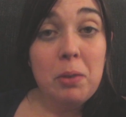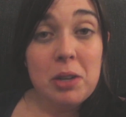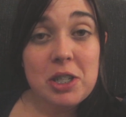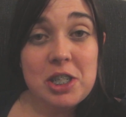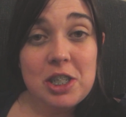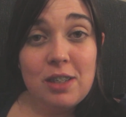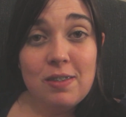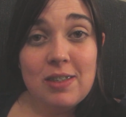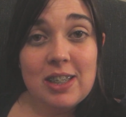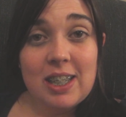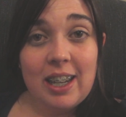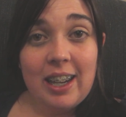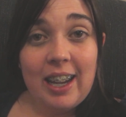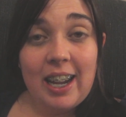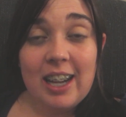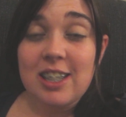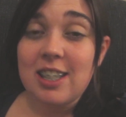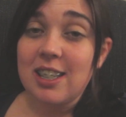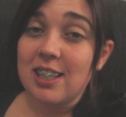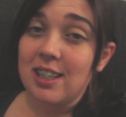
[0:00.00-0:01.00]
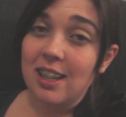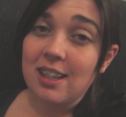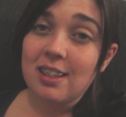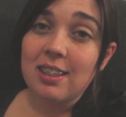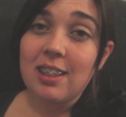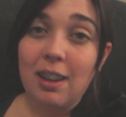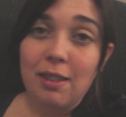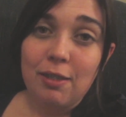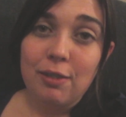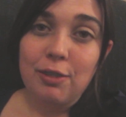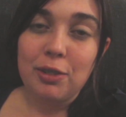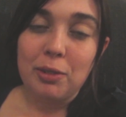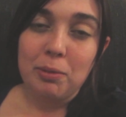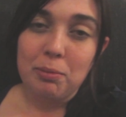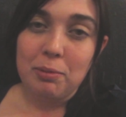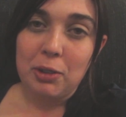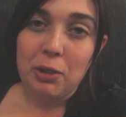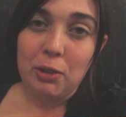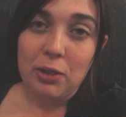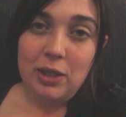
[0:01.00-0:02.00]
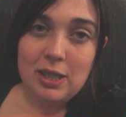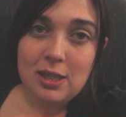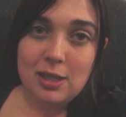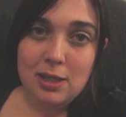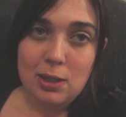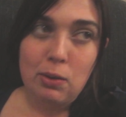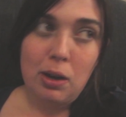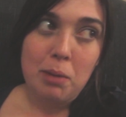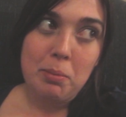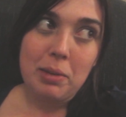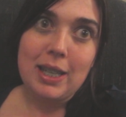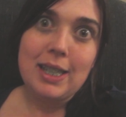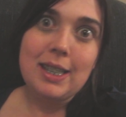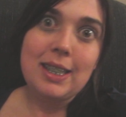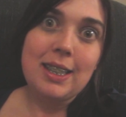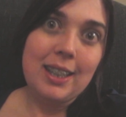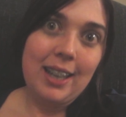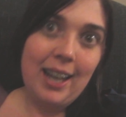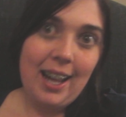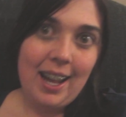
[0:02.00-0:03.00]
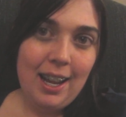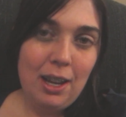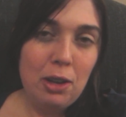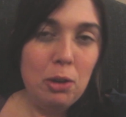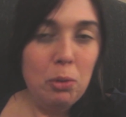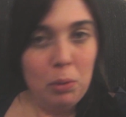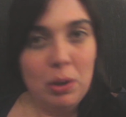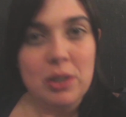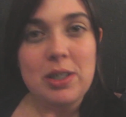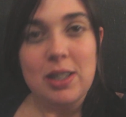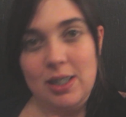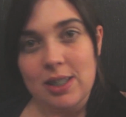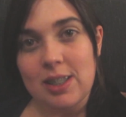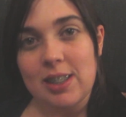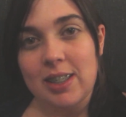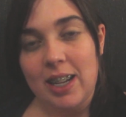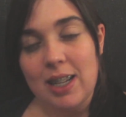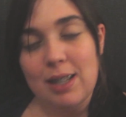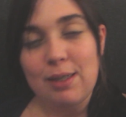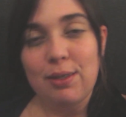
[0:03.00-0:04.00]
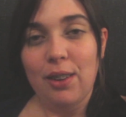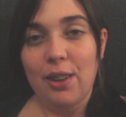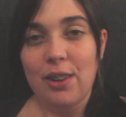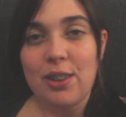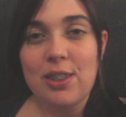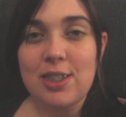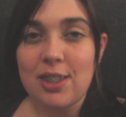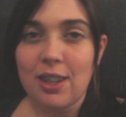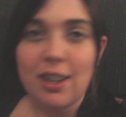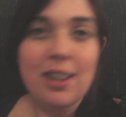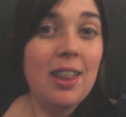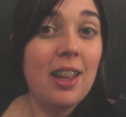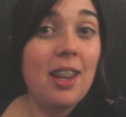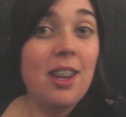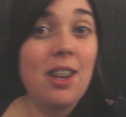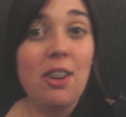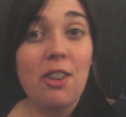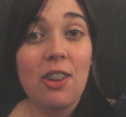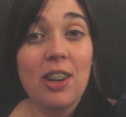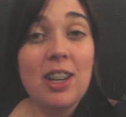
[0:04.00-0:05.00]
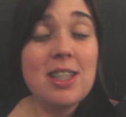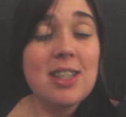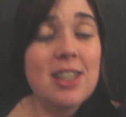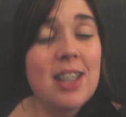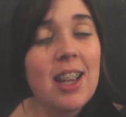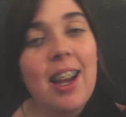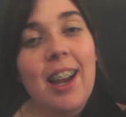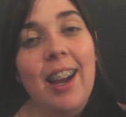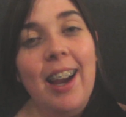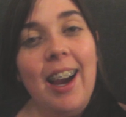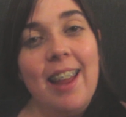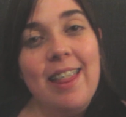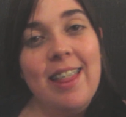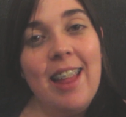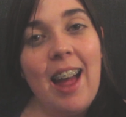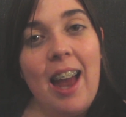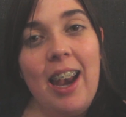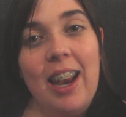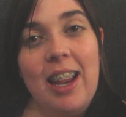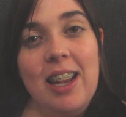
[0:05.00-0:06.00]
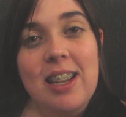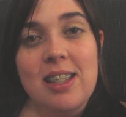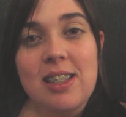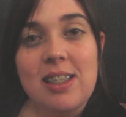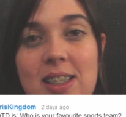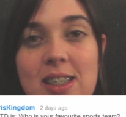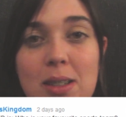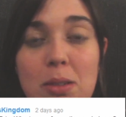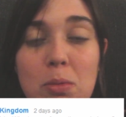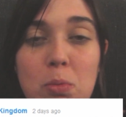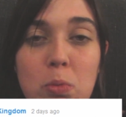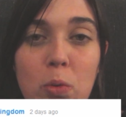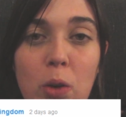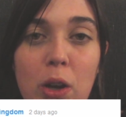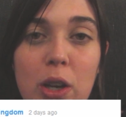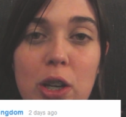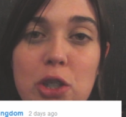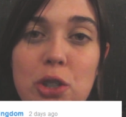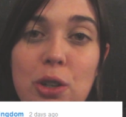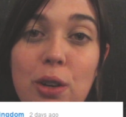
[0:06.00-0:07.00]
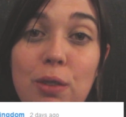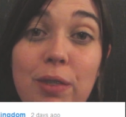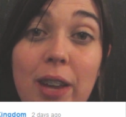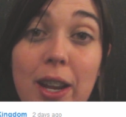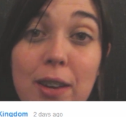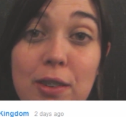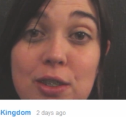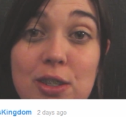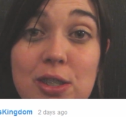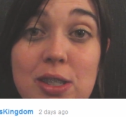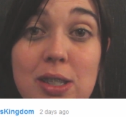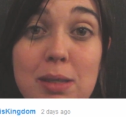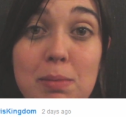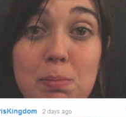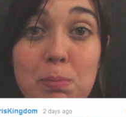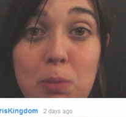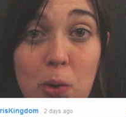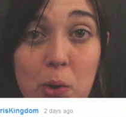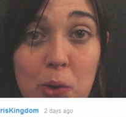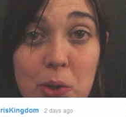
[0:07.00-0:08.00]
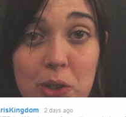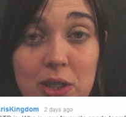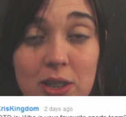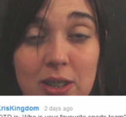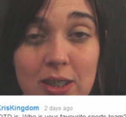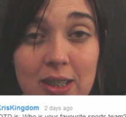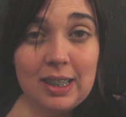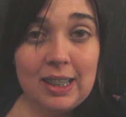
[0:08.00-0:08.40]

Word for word: Question of the day actually does come from Kris who I met today who was in today's vlog so thank you Kris and that is what is your favourite sport?